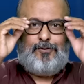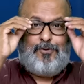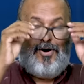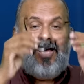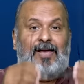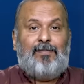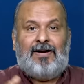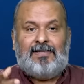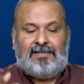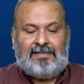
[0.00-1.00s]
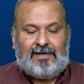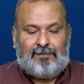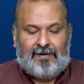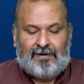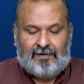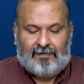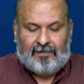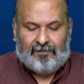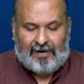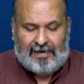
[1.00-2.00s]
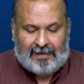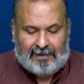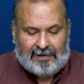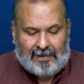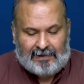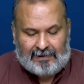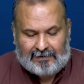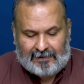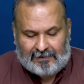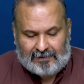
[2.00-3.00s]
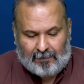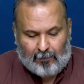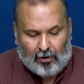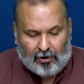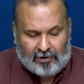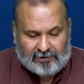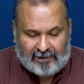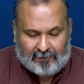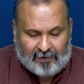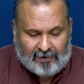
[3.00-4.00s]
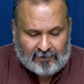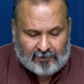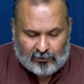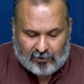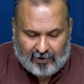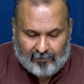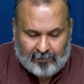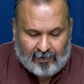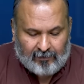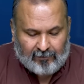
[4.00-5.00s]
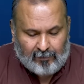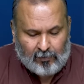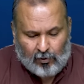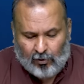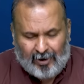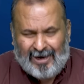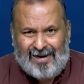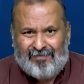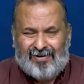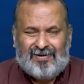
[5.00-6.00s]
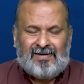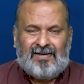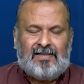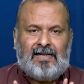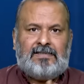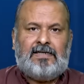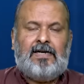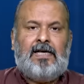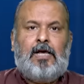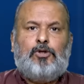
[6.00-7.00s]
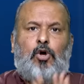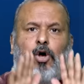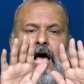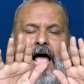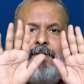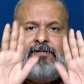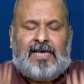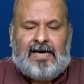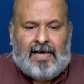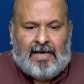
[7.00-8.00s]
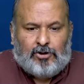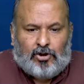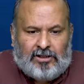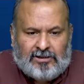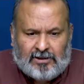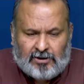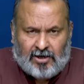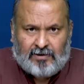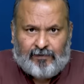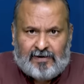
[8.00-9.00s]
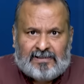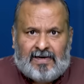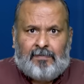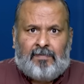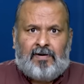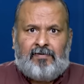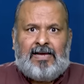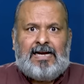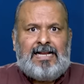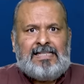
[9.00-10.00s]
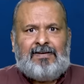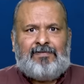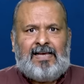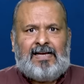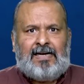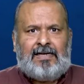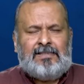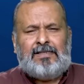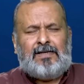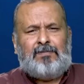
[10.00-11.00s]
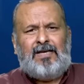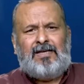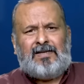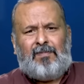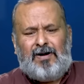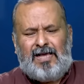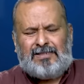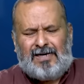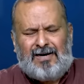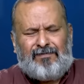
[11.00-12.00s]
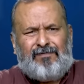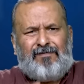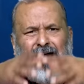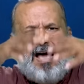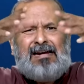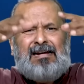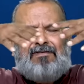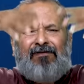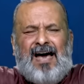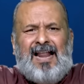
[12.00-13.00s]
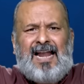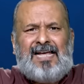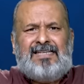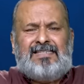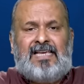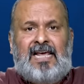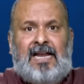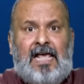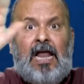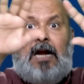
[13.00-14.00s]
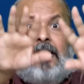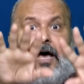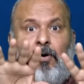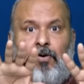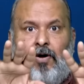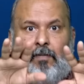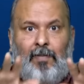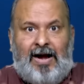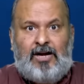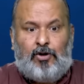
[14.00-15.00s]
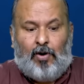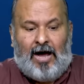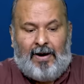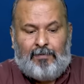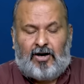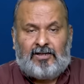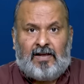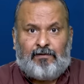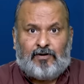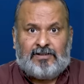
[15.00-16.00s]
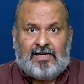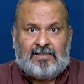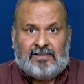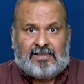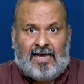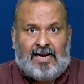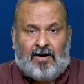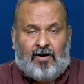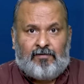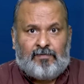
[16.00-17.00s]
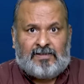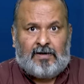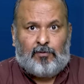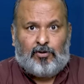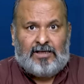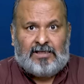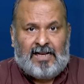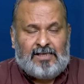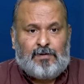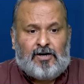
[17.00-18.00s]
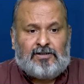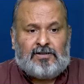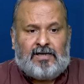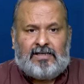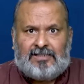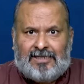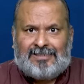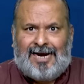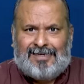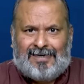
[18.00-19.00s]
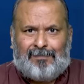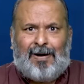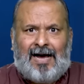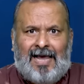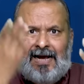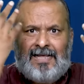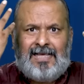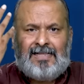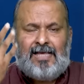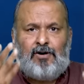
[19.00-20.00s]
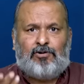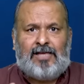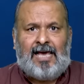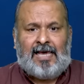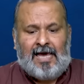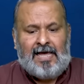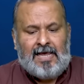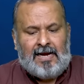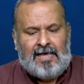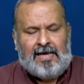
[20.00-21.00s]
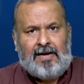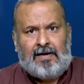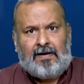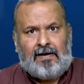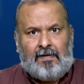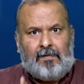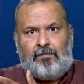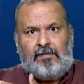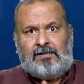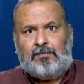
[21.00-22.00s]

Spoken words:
Gogoi made this statement. Funny that such moral statement should come from Gogoi. Anyway, that's it. So I am saying, so this is not the first time we Indians have taken it. This is something, somebody has done it far in a far larger scale. Now, mind you, I am not therefore saying this scale of Mr. Modi is less because he just started. Aage dekhte hota hai kya? Lekin Ms.